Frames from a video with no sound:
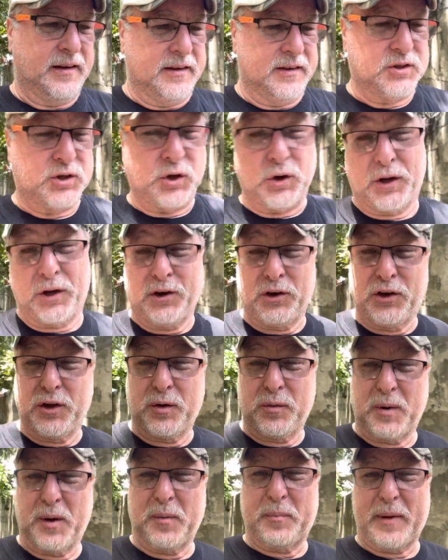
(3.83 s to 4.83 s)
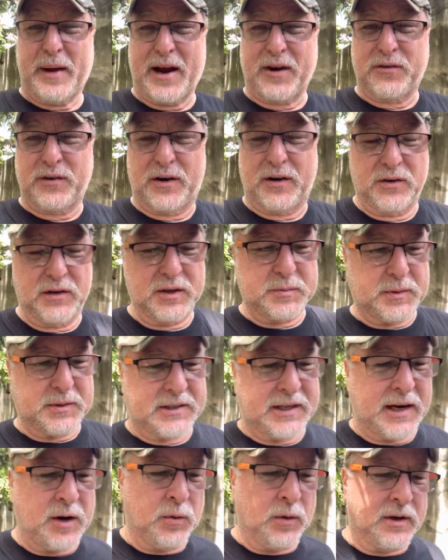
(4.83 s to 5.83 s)
so you'll hear a little bit of background noise. But
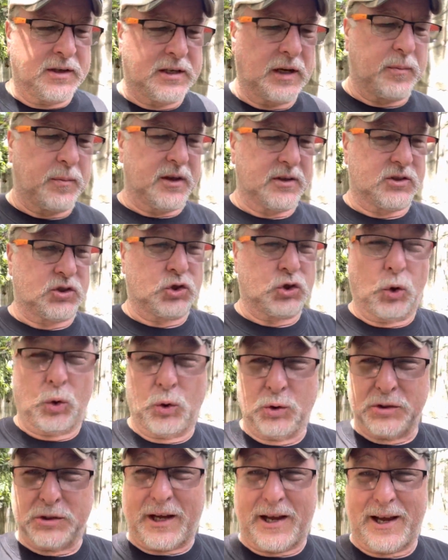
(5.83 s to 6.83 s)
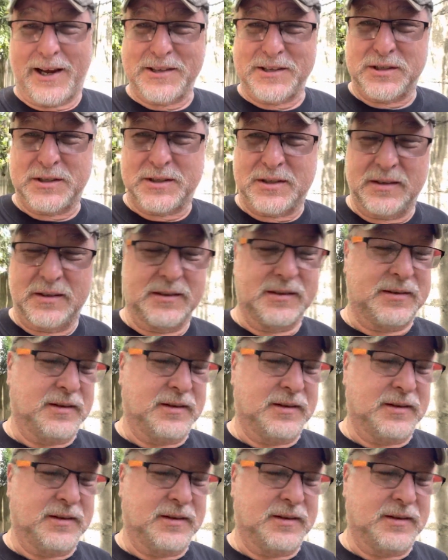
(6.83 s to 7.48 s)
today I want to talk about soul ties.